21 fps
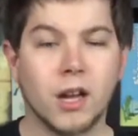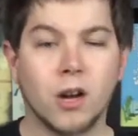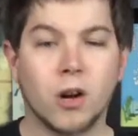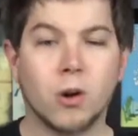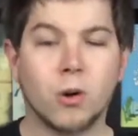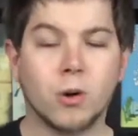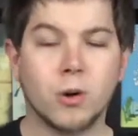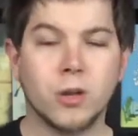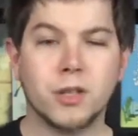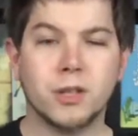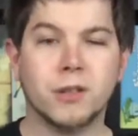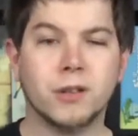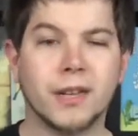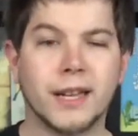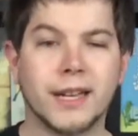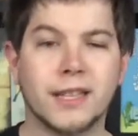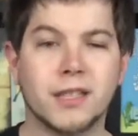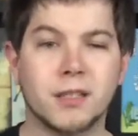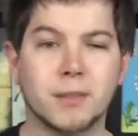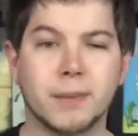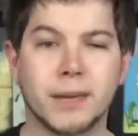Or do you
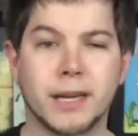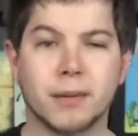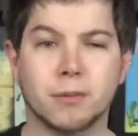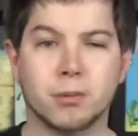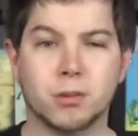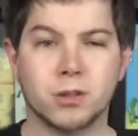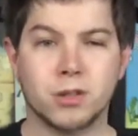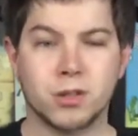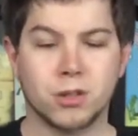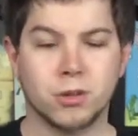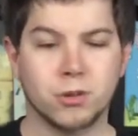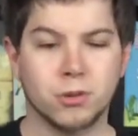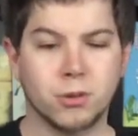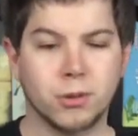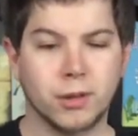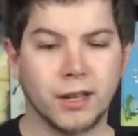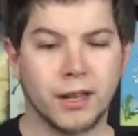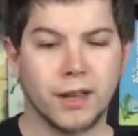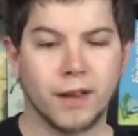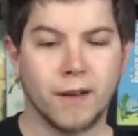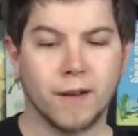like to be able to
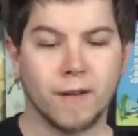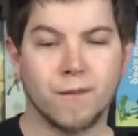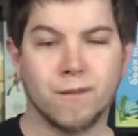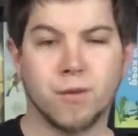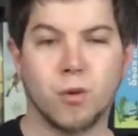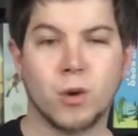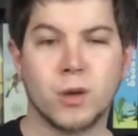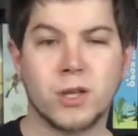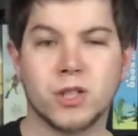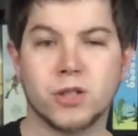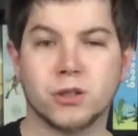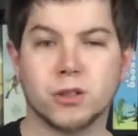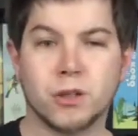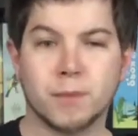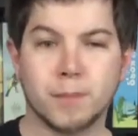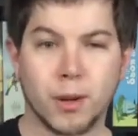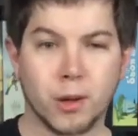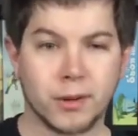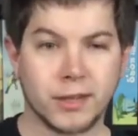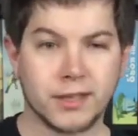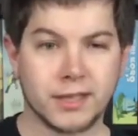force your
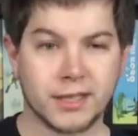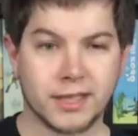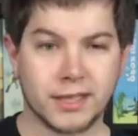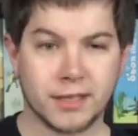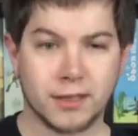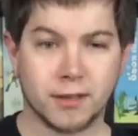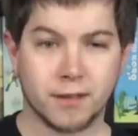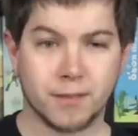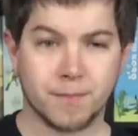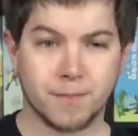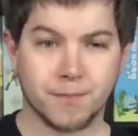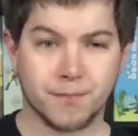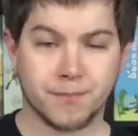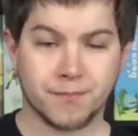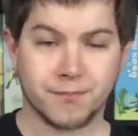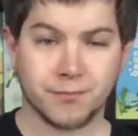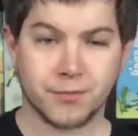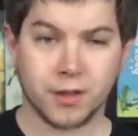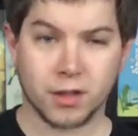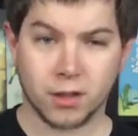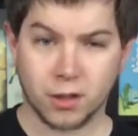opponent to
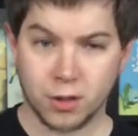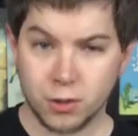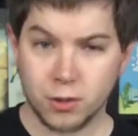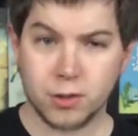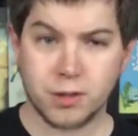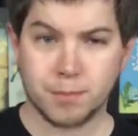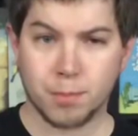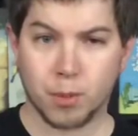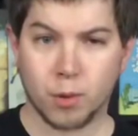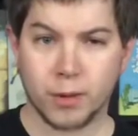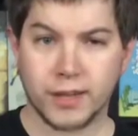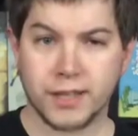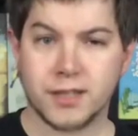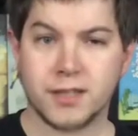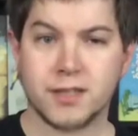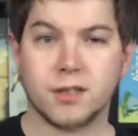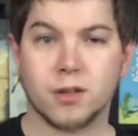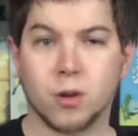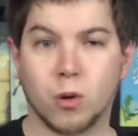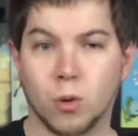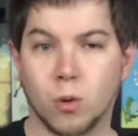lose
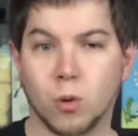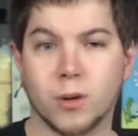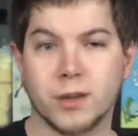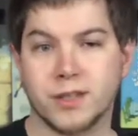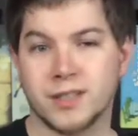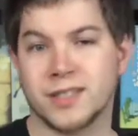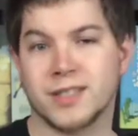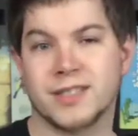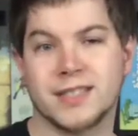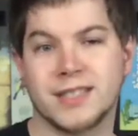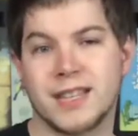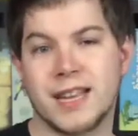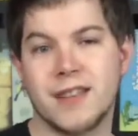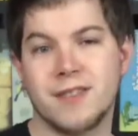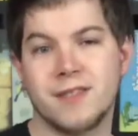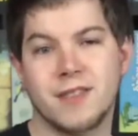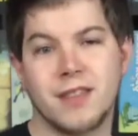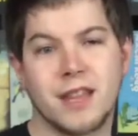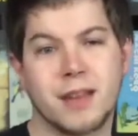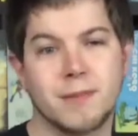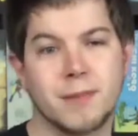points or to
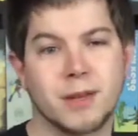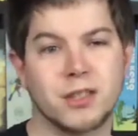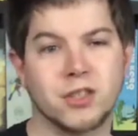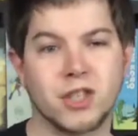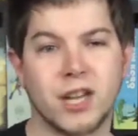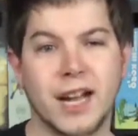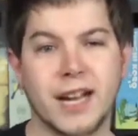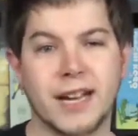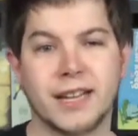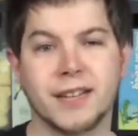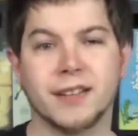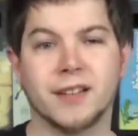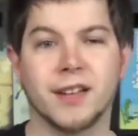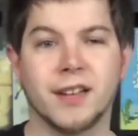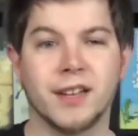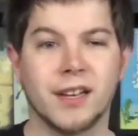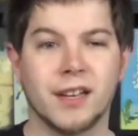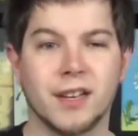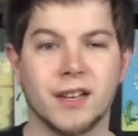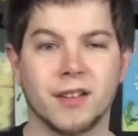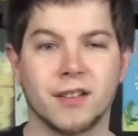send them a giant
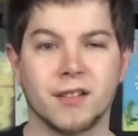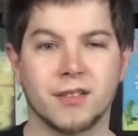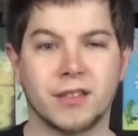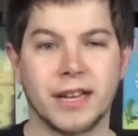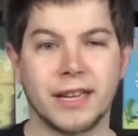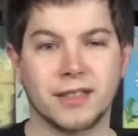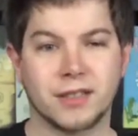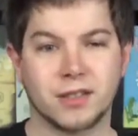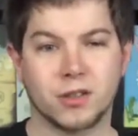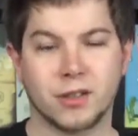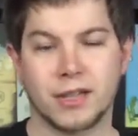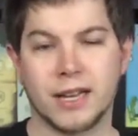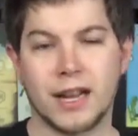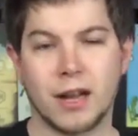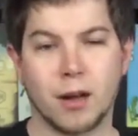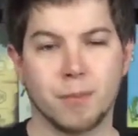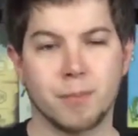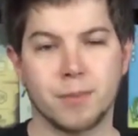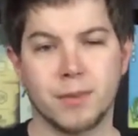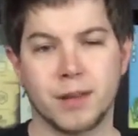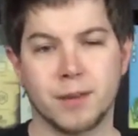that's going to
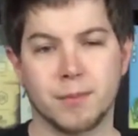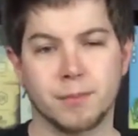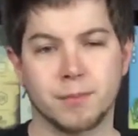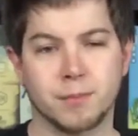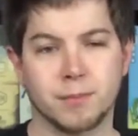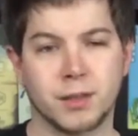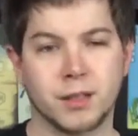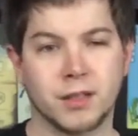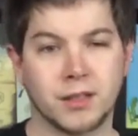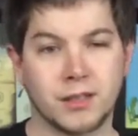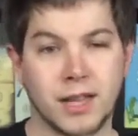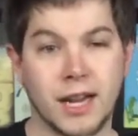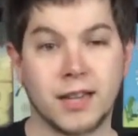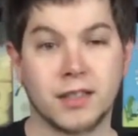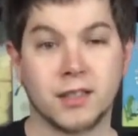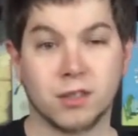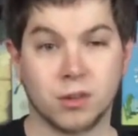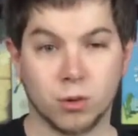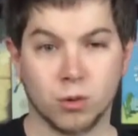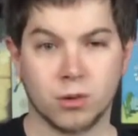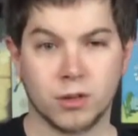help them not
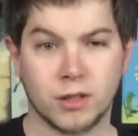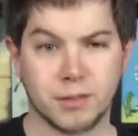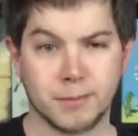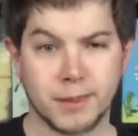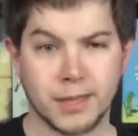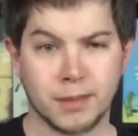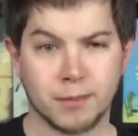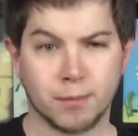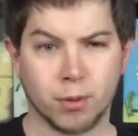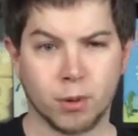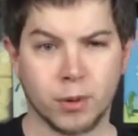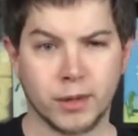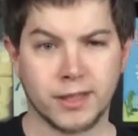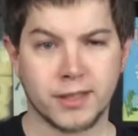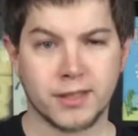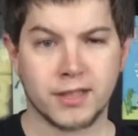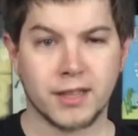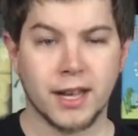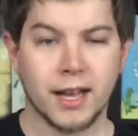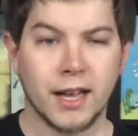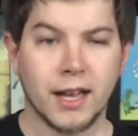score as many
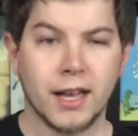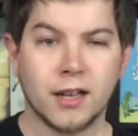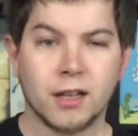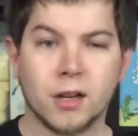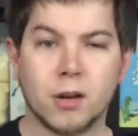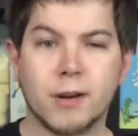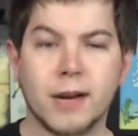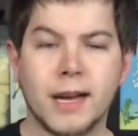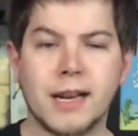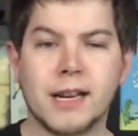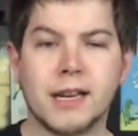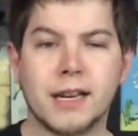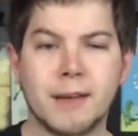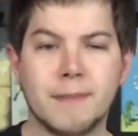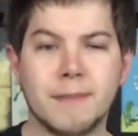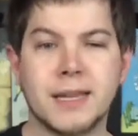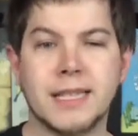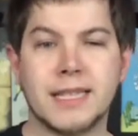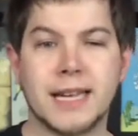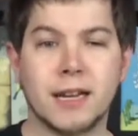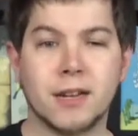points? Go ahead and let
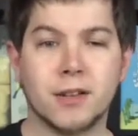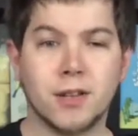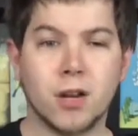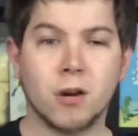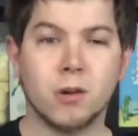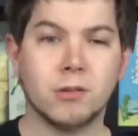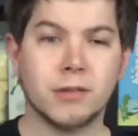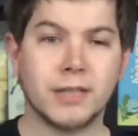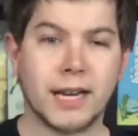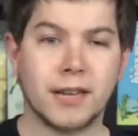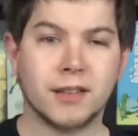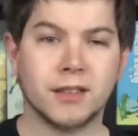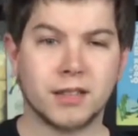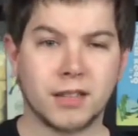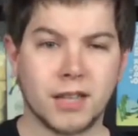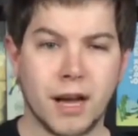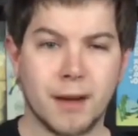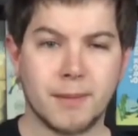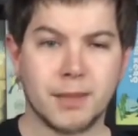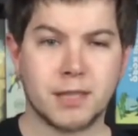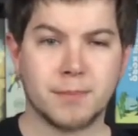me know down in the
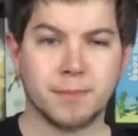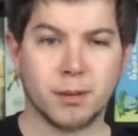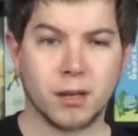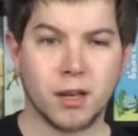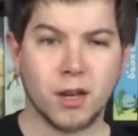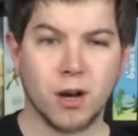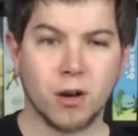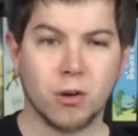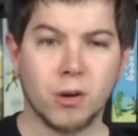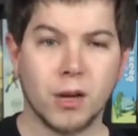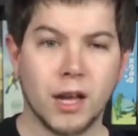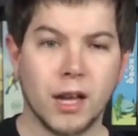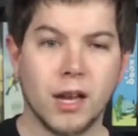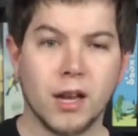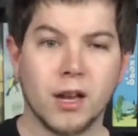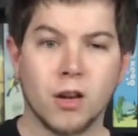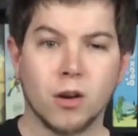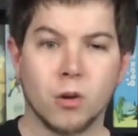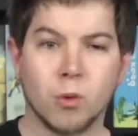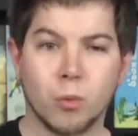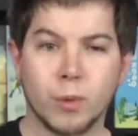comments below
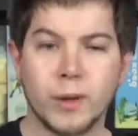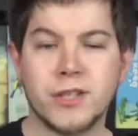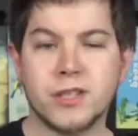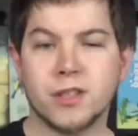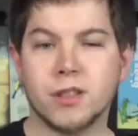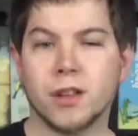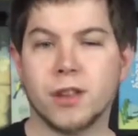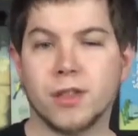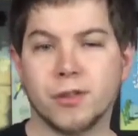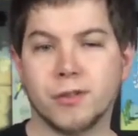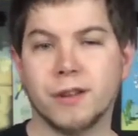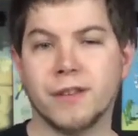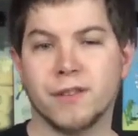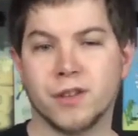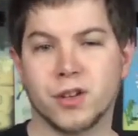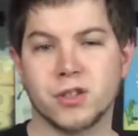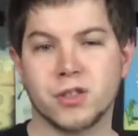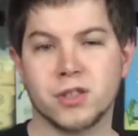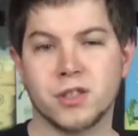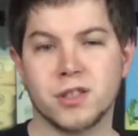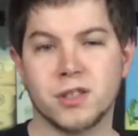which of the 3
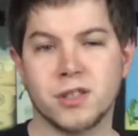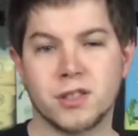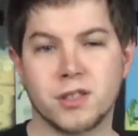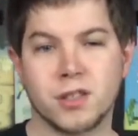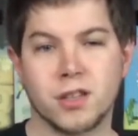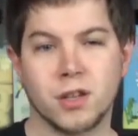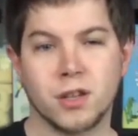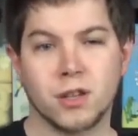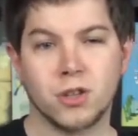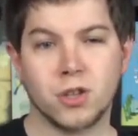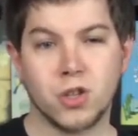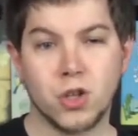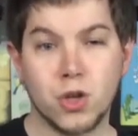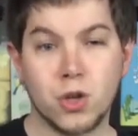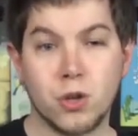versions you